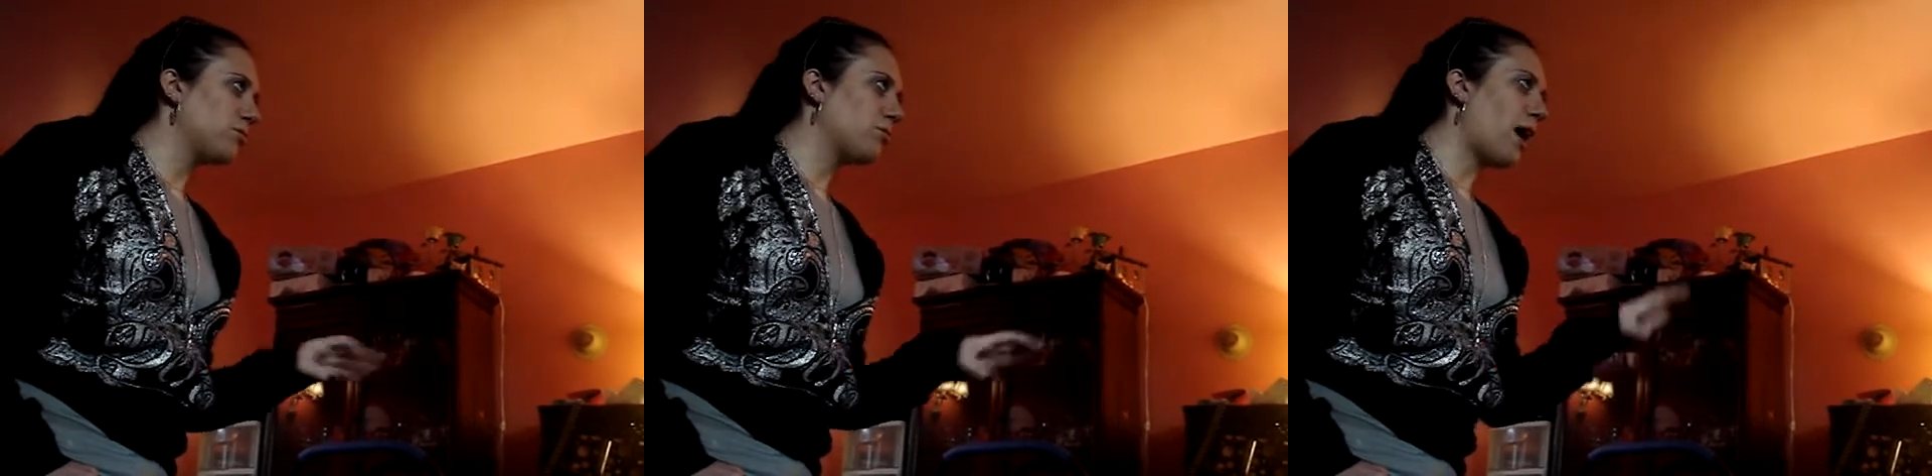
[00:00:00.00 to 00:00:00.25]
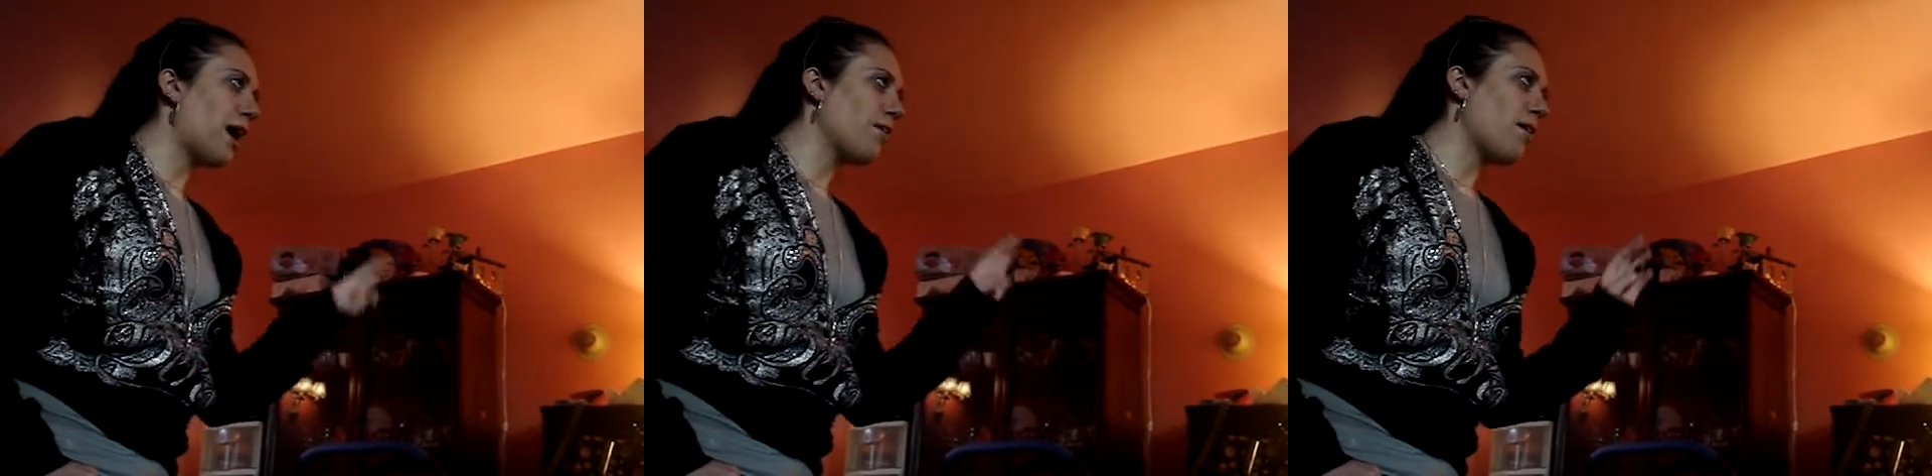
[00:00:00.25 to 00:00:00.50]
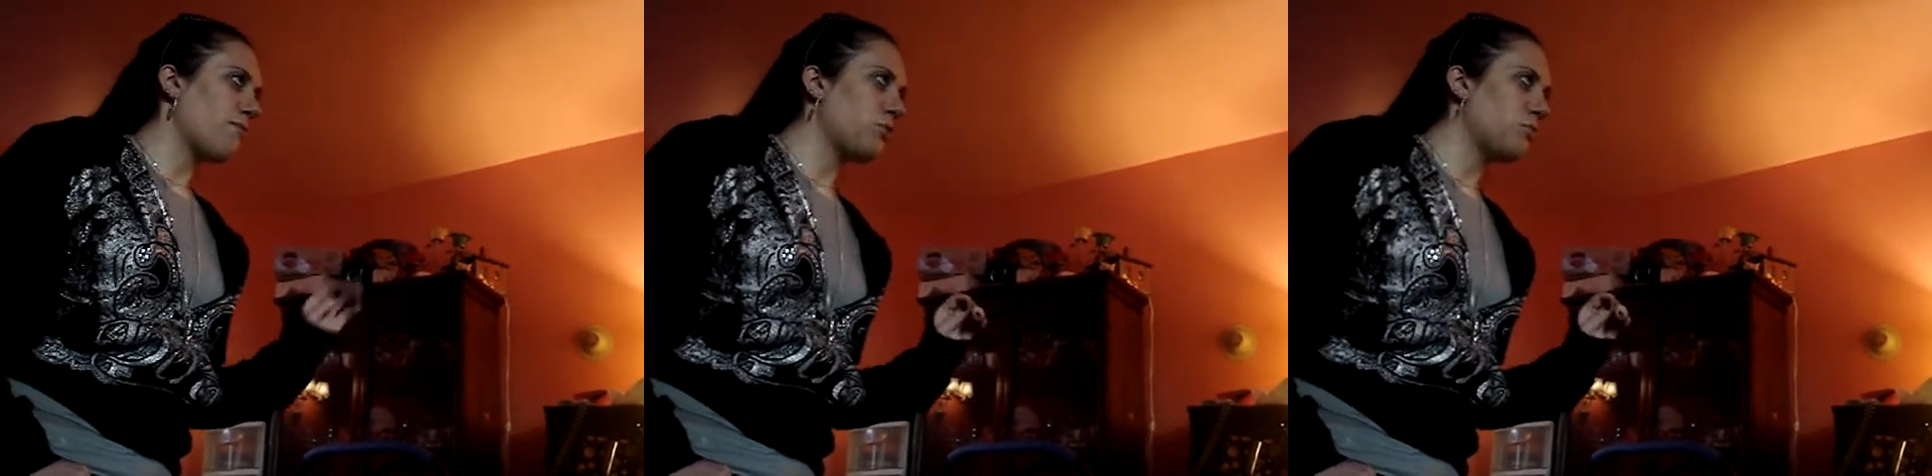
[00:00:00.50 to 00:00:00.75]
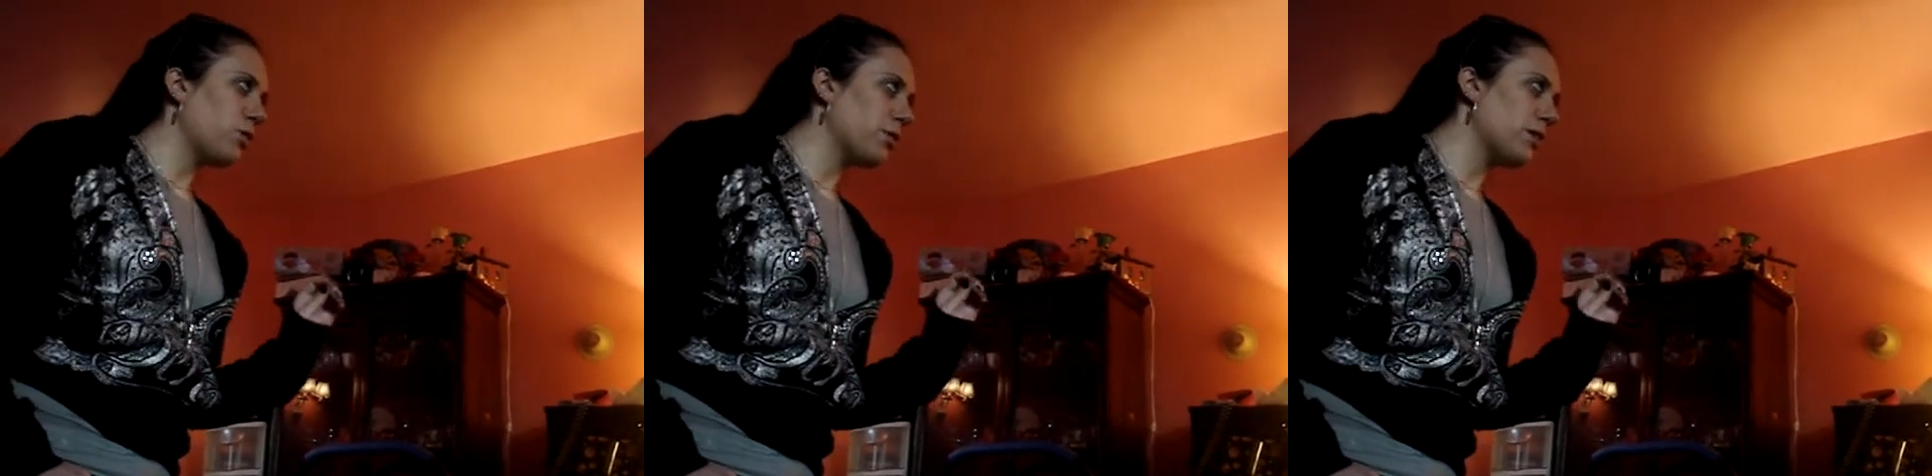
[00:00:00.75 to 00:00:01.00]
so I don't have
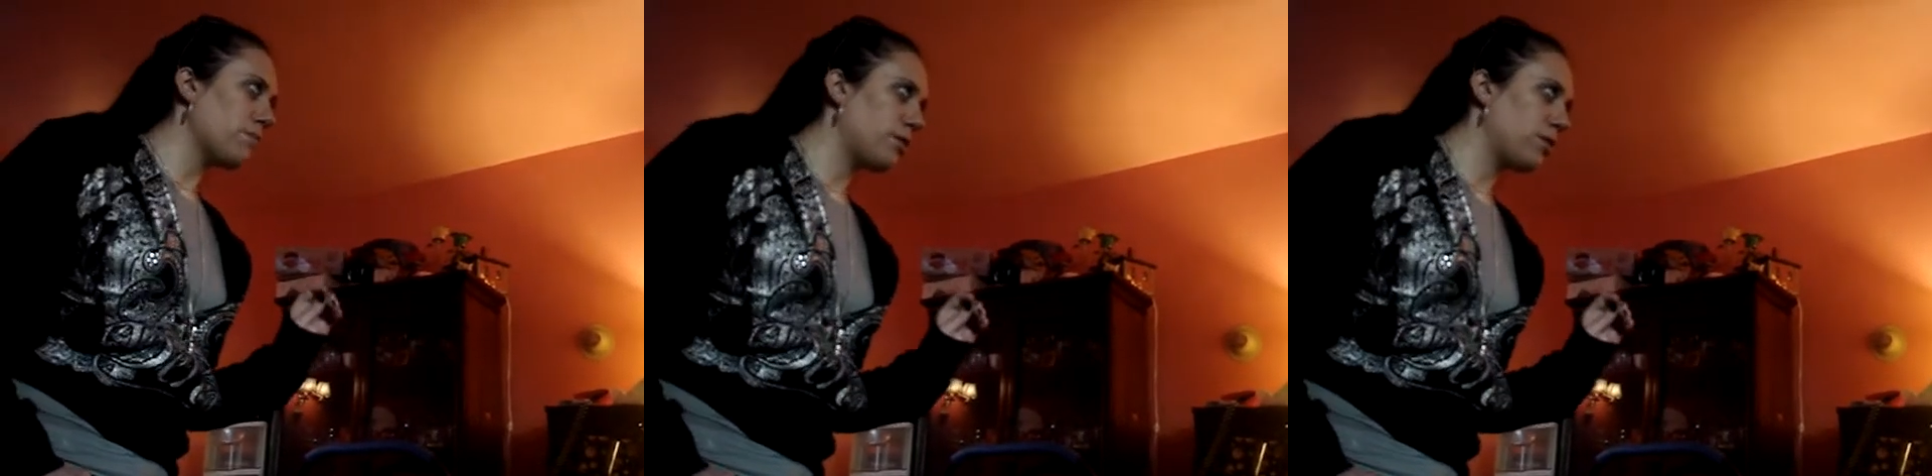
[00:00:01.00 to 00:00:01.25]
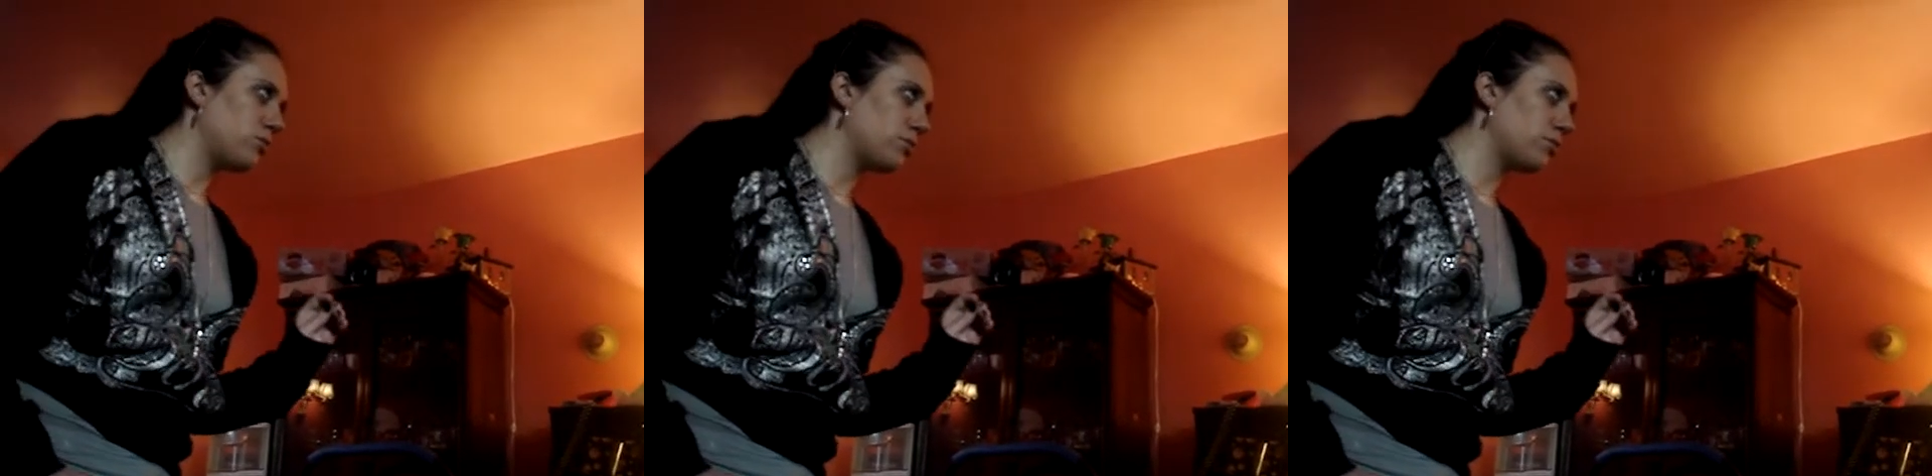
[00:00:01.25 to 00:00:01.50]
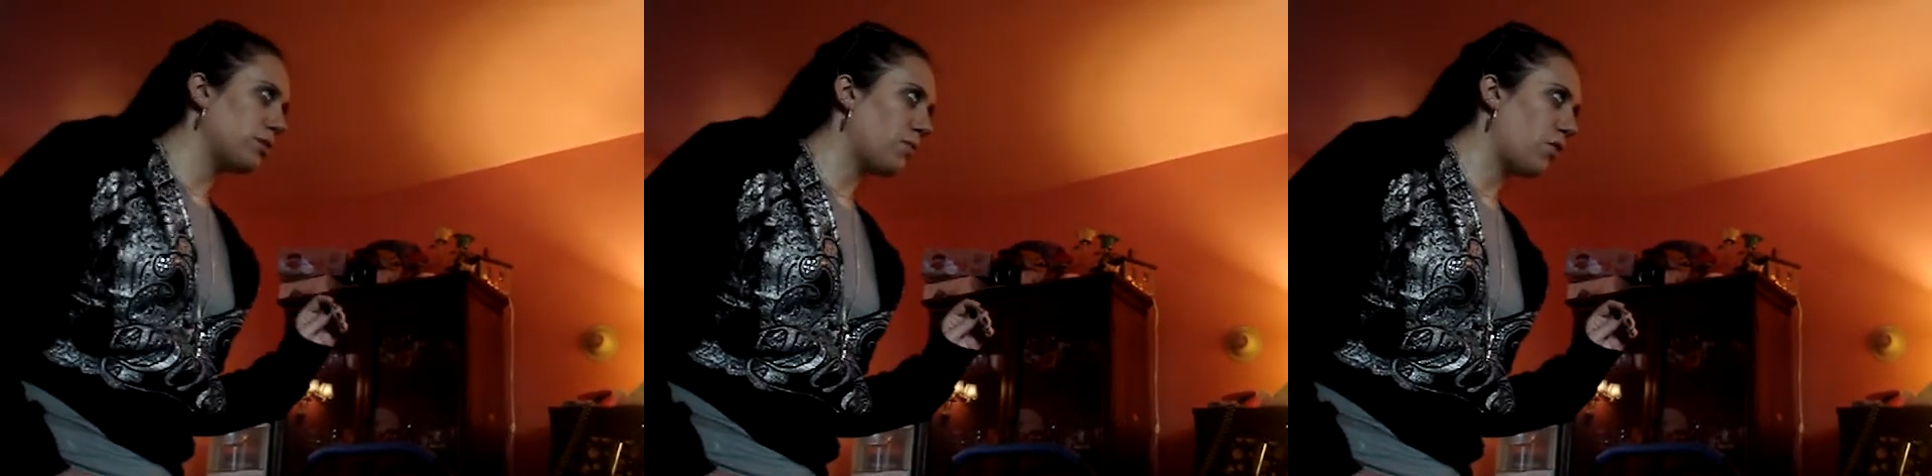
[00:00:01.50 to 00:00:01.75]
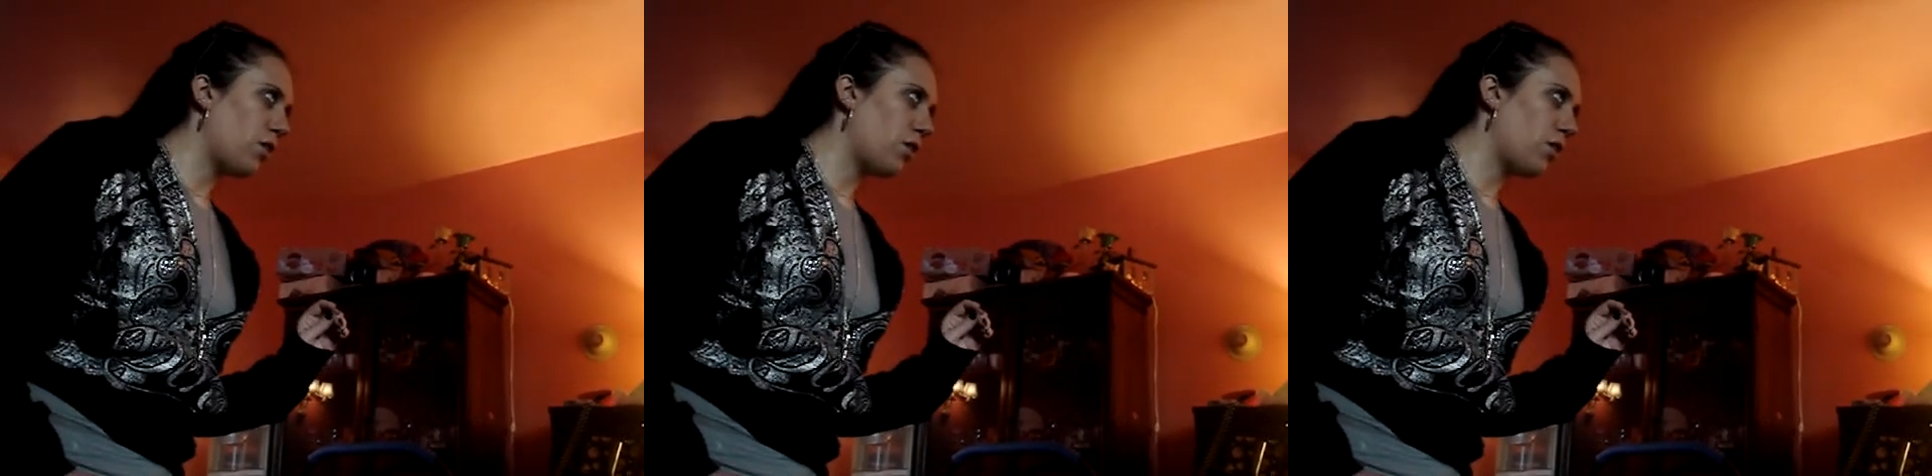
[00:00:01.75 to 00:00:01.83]
to worry about you anymore.